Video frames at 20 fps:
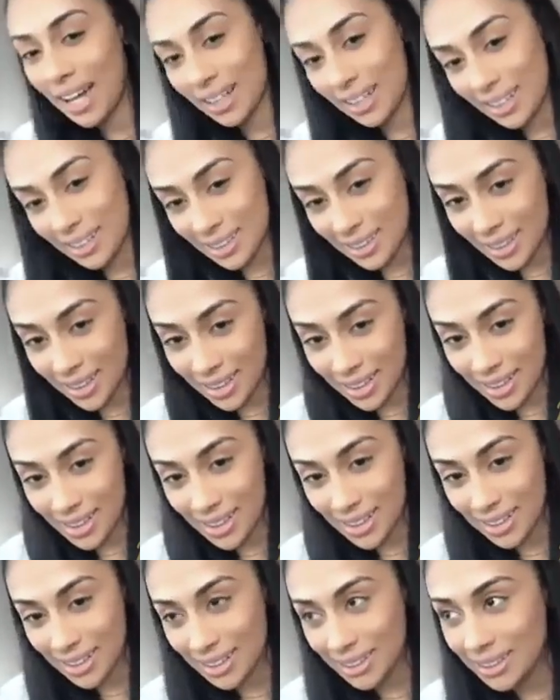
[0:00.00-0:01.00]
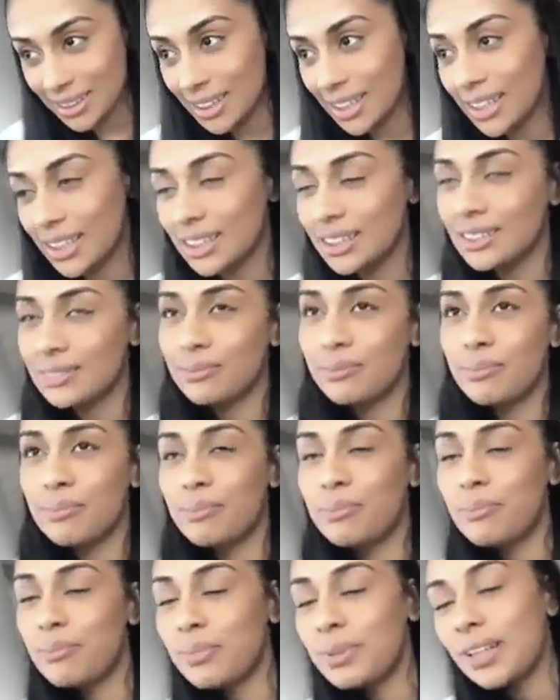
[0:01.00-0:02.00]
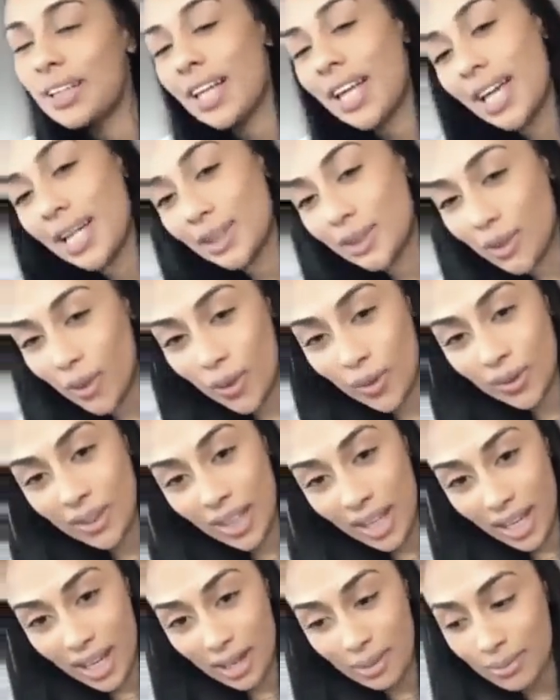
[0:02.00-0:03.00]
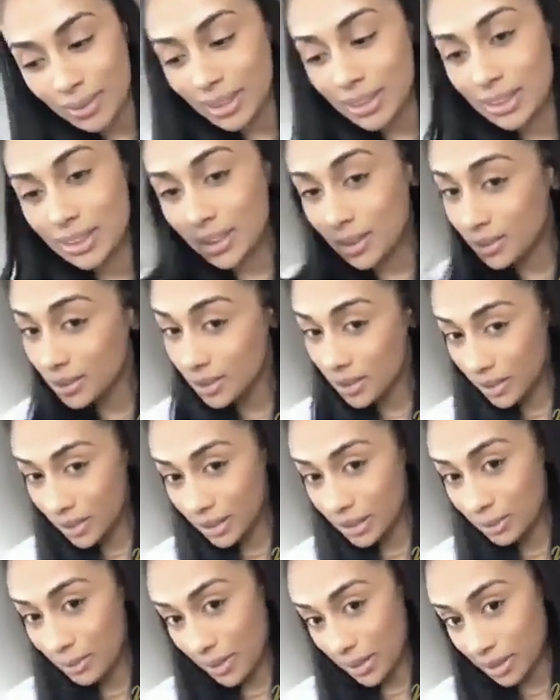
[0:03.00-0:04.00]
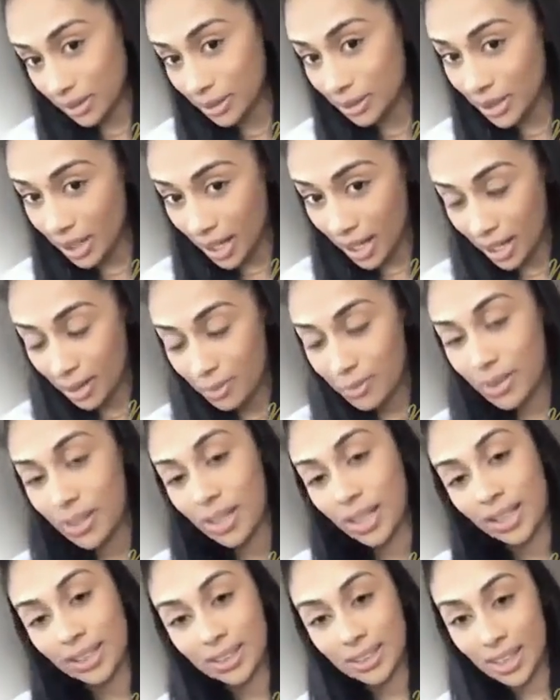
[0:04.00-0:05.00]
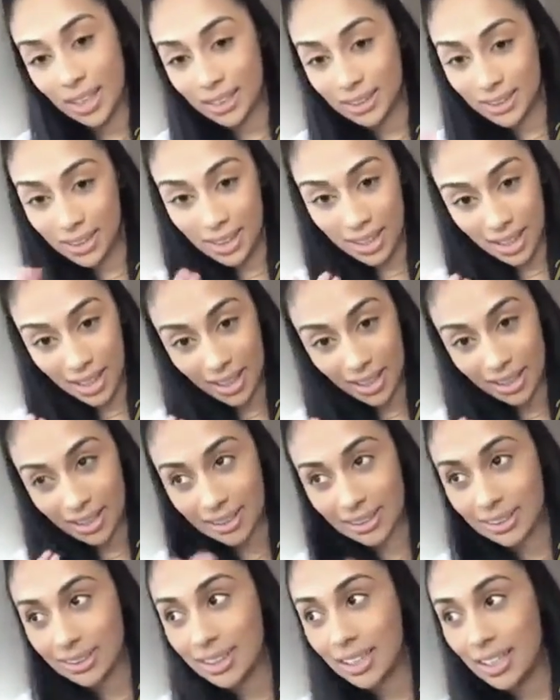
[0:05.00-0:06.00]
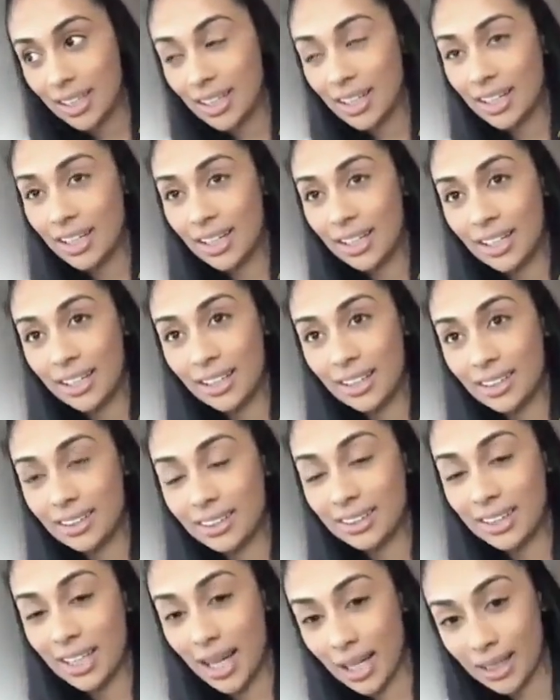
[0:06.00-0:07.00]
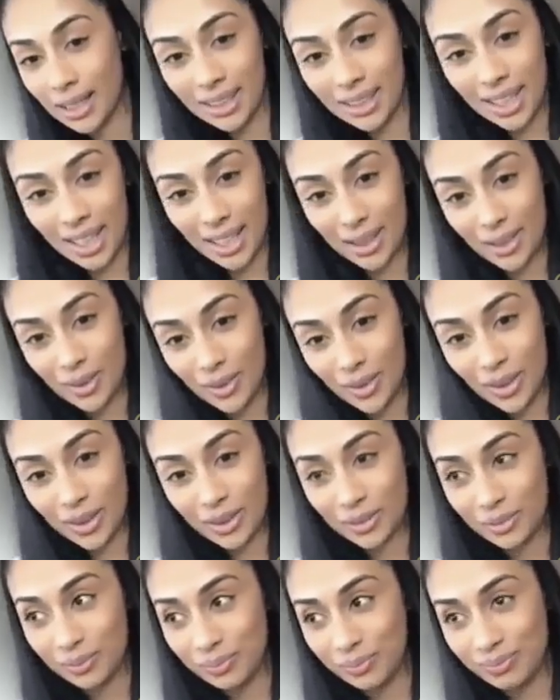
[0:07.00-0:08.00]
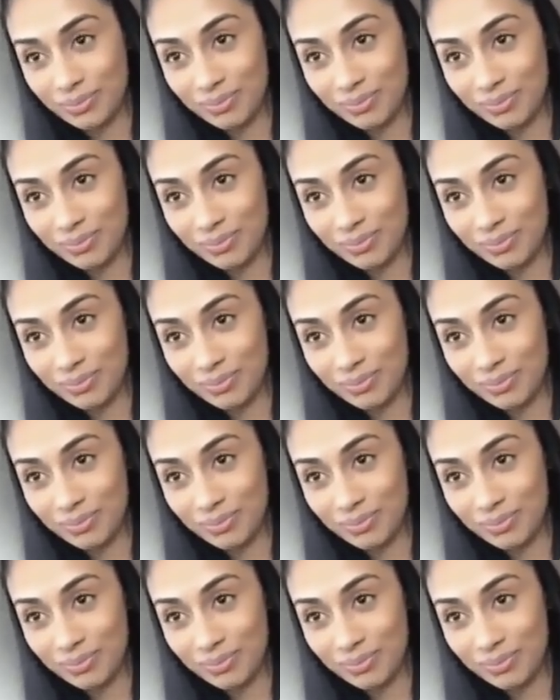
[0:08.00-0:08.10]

how he looks. He plays all day, but he's still serious about his job. He likes nice things. Mm-hmm. It's kind of like, you know,